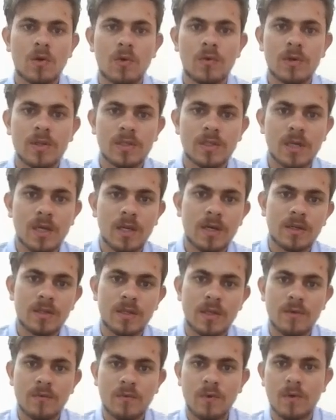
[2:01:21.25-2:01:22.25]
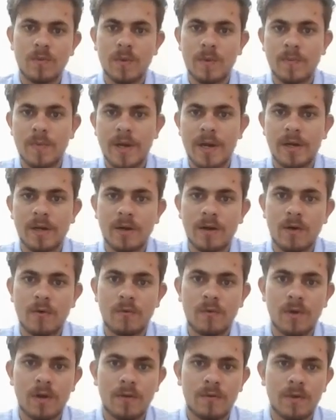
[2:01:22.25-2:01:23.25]
who decide they would be better off
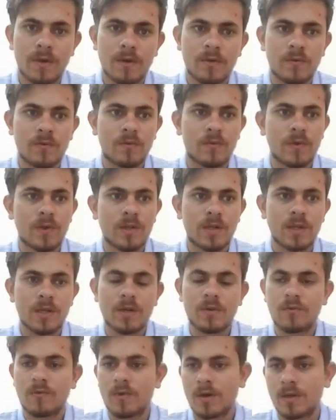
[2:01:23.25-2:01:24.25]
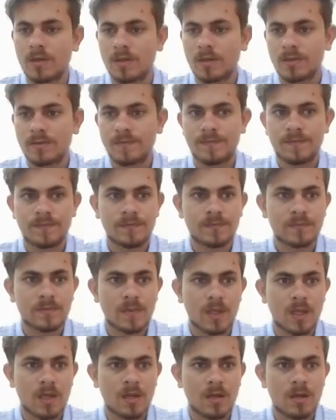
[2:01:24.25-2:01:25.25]
living with their father.
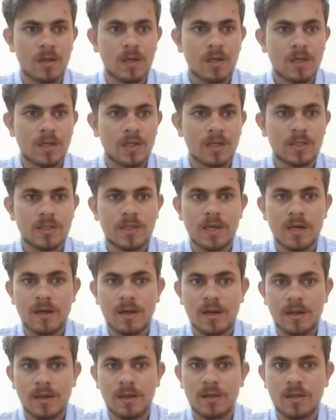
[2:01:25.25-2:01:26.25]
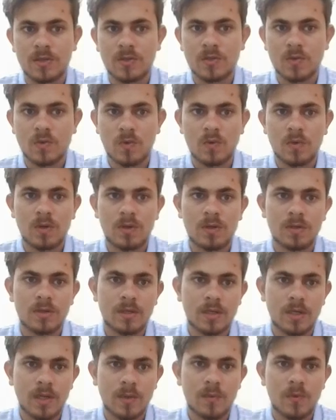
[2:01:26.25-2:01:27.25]
Struggling in school,
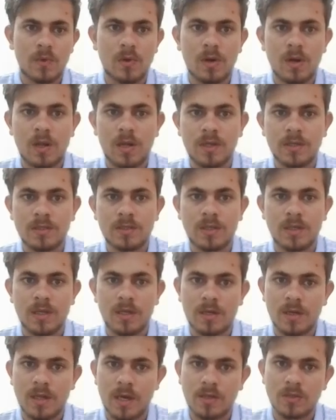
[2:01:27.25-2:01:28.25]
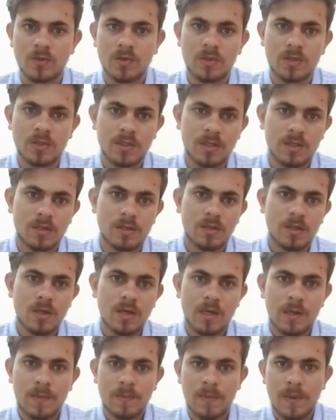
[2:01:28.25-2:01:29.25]
demoralized and exhausted,
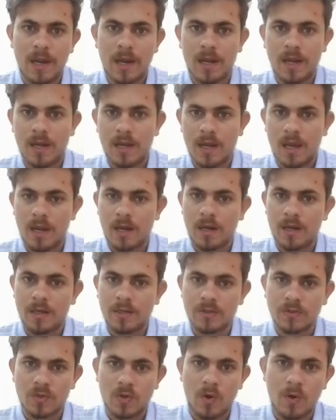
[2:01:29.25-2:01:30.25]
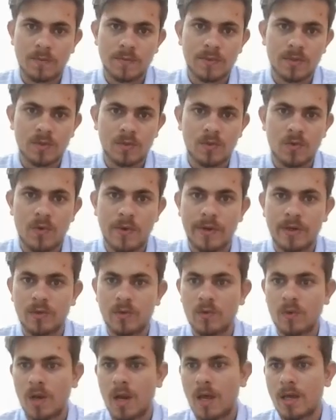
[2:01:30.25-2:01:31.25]
Betty Anne stops going
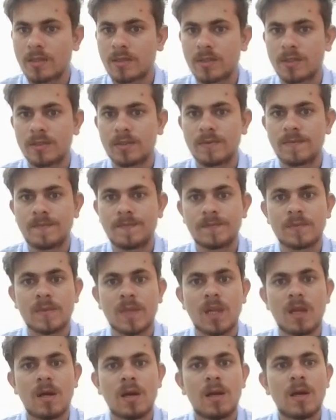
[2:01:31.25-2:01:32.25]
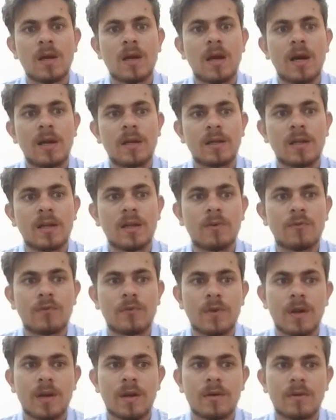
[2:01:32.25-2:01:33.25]
to classes until a
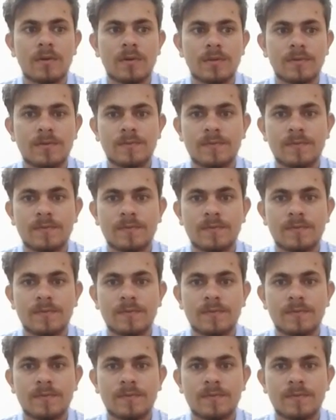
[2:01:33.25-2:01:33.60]
friend